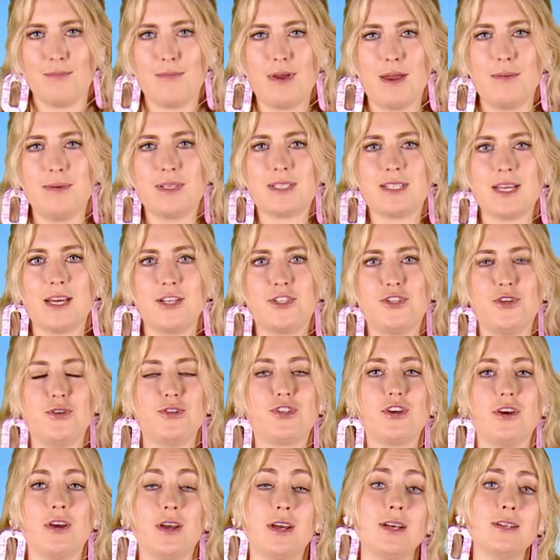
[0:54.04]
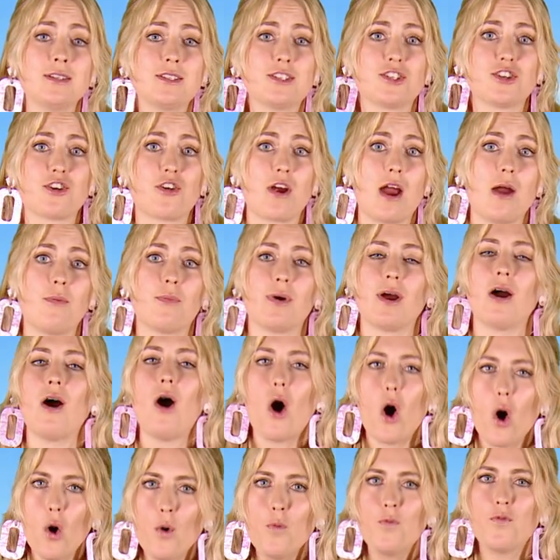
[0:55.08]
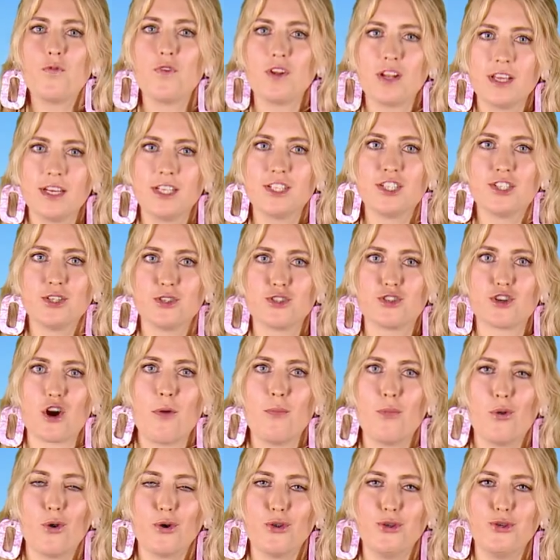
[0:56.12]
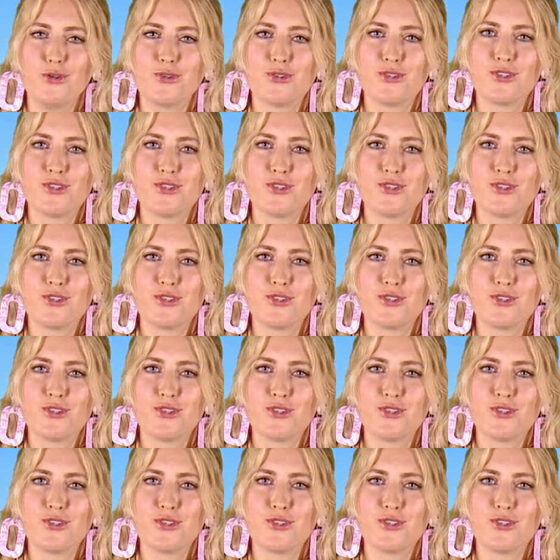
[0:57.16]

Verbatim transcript: Maybe stay tuned to her Instagram where hopefully she'll drop more news